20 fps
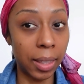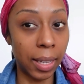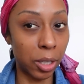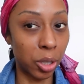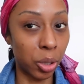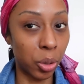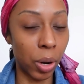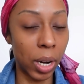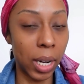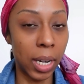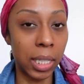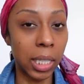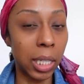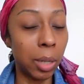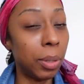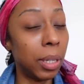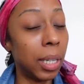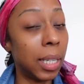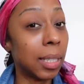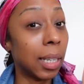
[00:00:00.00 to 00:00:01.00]
and that's great. It's a
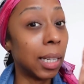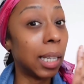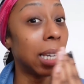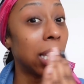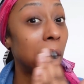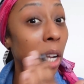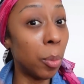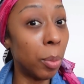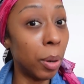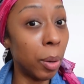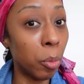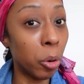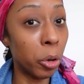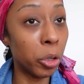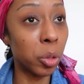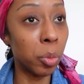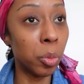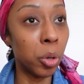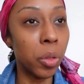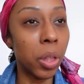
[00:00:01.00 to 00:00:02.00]
little bit, it's a little bit more
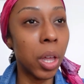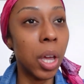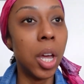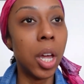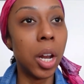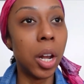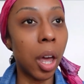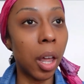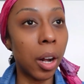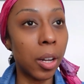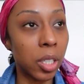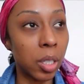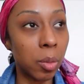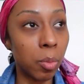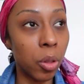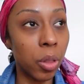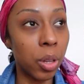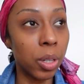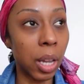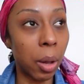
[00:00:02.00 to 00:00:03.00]
smooth, not as
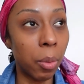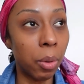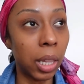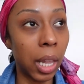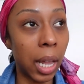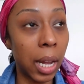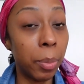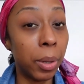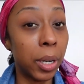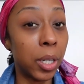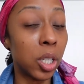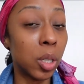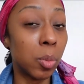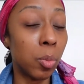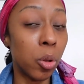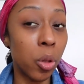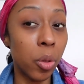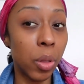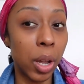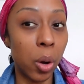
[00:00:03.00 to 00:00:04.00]
smooth as I would like, but it's
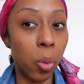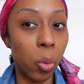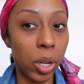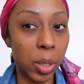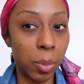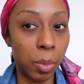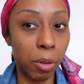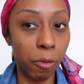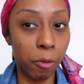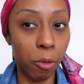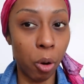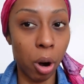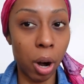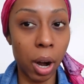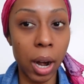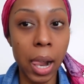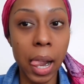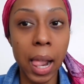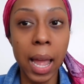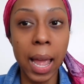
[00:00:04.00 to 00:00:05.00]
smoother than it was
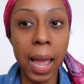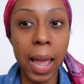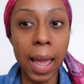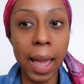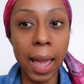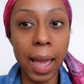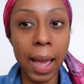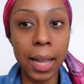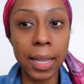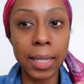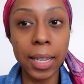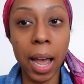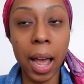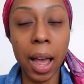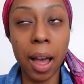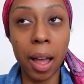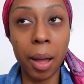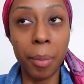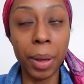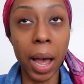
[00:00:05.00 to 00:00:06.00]
before. And
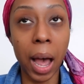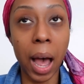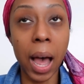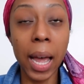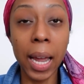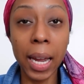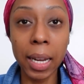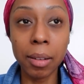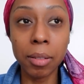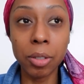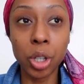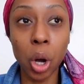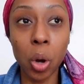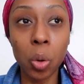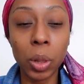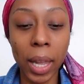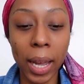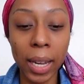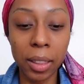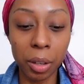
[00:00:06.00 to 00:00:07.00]
um, I
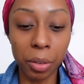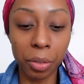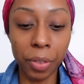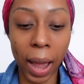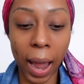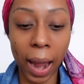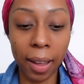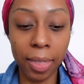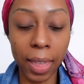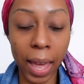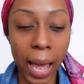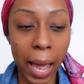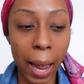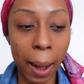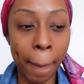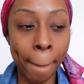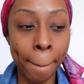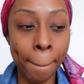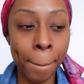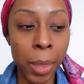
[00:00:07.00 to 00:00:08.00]
don't like the fact
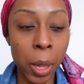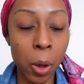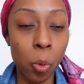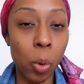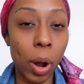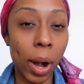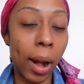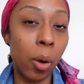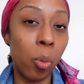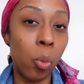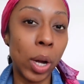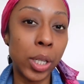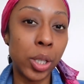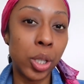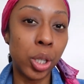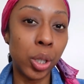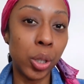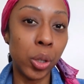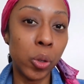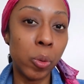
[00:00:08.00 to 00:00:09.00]
that when I went
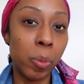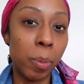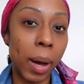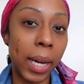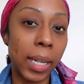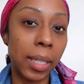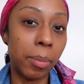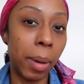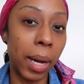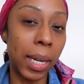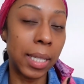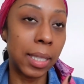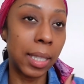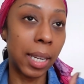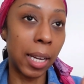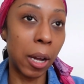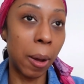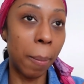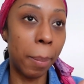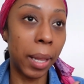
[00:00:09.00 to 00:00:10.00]
to you, my, my
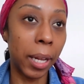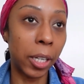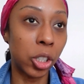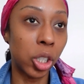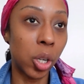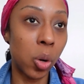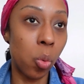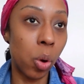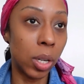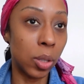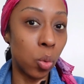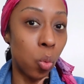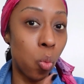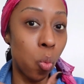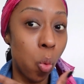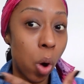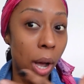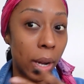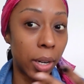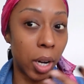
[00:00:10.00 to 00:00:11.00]
skin complexion was
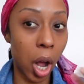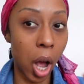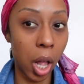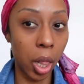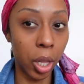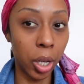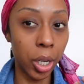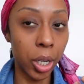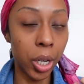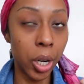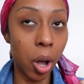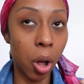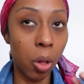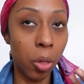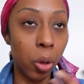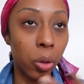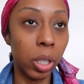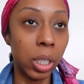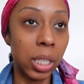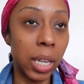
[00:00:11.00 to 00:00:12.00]
one color.
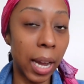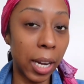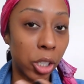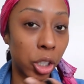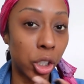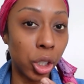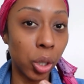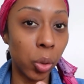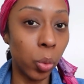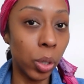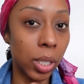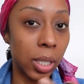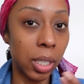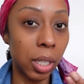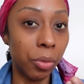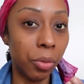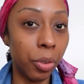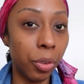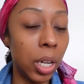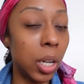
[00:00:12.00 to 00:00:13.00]
Although the texture was
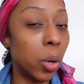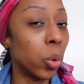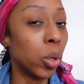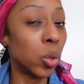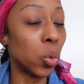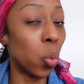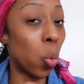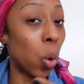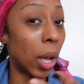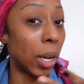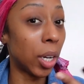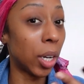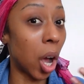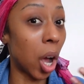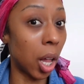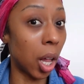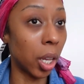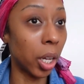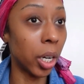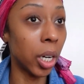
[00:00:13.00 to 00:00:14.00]
different, it was one
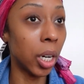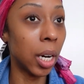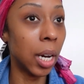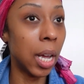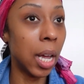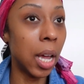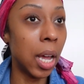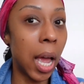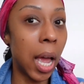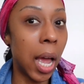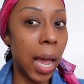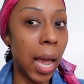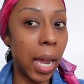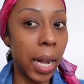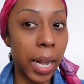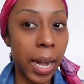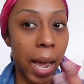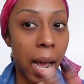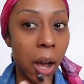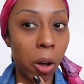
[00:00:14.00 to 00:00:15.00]
color.
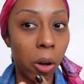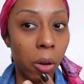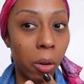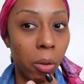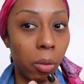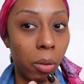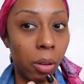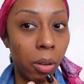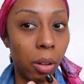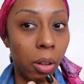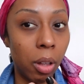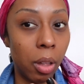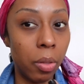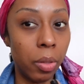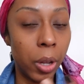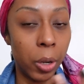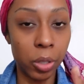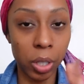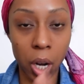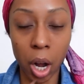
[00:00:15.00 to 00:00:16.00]
And now
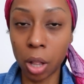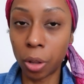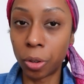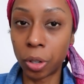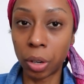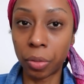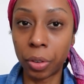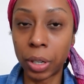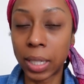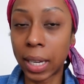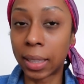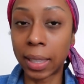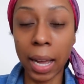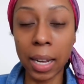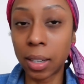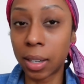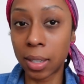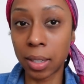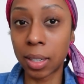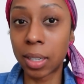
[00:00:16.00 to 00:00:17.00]
there's a color difference. Like
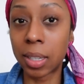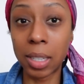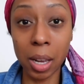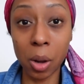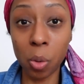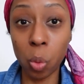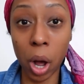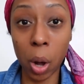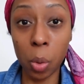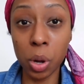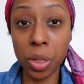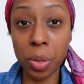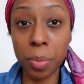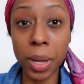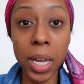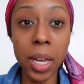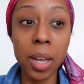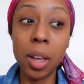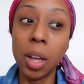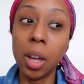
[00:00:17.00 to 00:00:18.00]
that doesn't sit well with
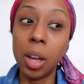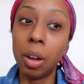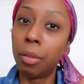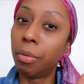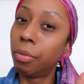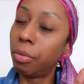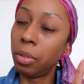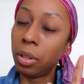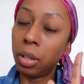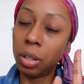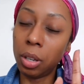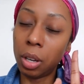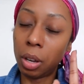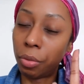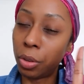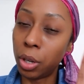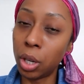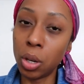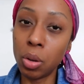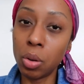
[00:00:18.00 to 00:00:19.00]
me.
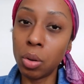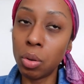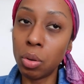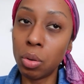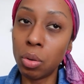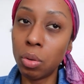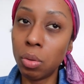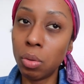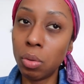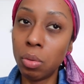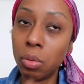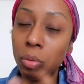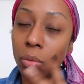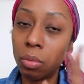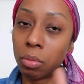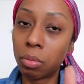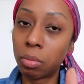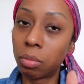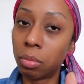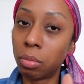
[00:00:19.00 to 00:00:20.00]
If you,
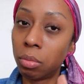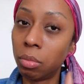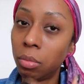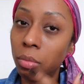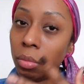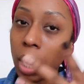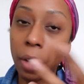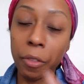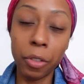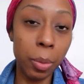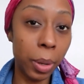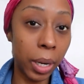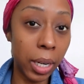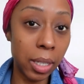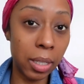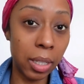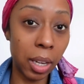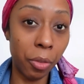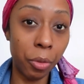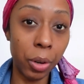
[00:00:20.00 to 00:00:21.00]

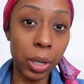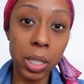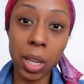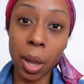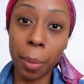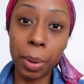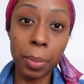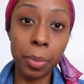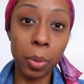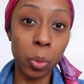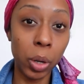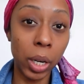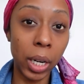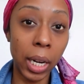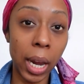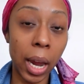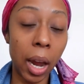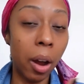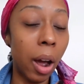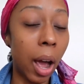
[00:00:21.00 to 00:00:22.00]
everybody's different. Some people wouldn't
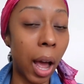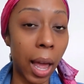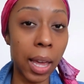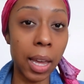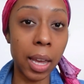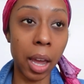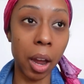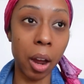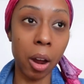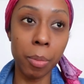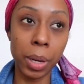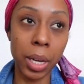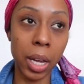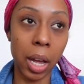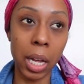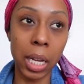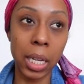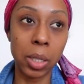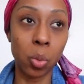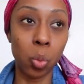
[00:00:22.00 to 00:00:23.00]
care. I care
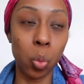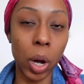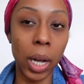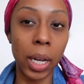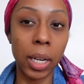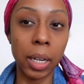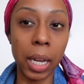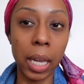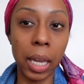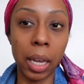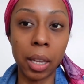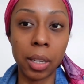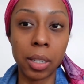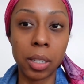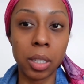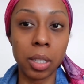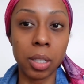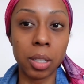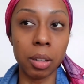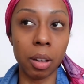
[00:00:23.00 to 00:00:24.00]
because one,
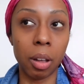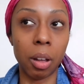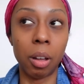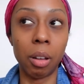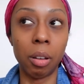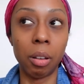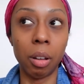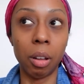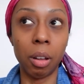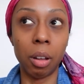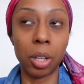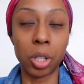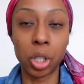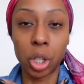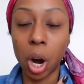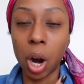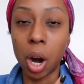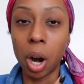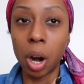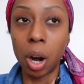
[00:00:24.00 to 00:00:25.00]
it's a
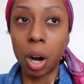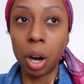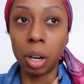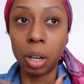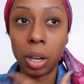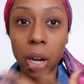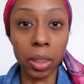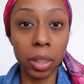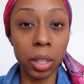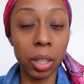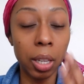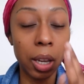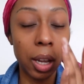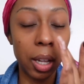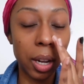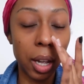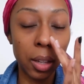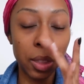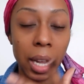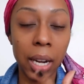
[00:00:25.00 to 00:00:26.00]
scar. Not
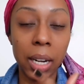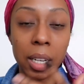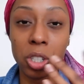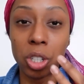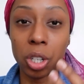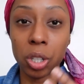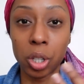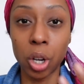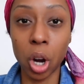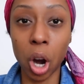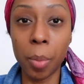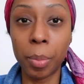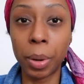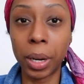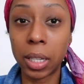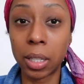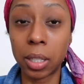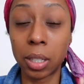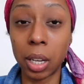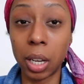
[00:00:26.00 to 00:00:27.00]
not that it's just a scar,
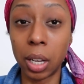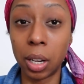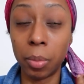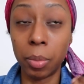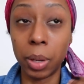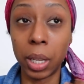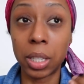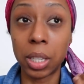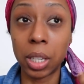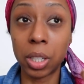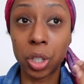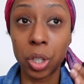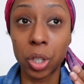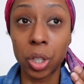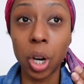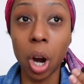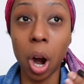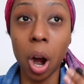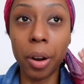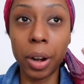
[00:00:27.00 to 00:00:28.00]
but it's it, it's a
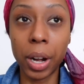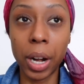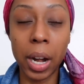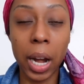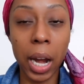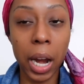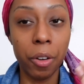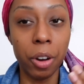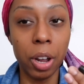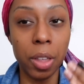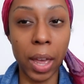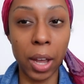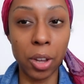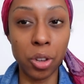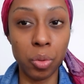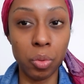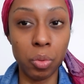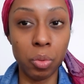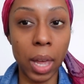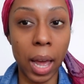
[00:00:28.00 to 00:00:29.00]
scar in an area
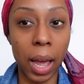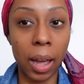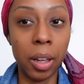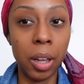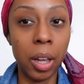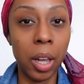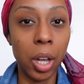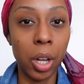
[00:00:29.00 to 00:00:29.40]
that you that